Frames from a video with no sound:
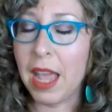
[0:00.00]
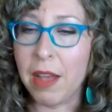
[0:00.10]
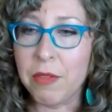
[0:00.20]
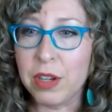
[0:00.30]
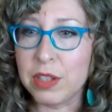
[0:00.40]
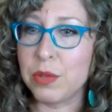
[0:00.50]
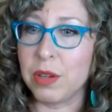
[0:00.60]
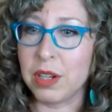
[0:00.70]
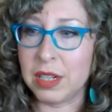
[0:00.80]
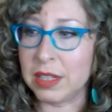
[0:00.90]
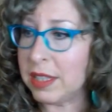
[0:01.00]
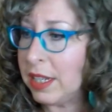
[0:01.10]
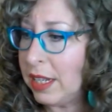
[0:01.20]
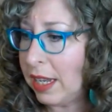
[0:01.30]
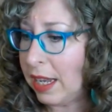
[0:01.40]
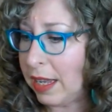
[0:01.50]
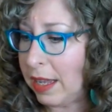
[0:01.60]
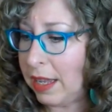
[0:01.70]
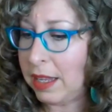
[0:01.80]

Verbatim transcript: efforts towards, uh,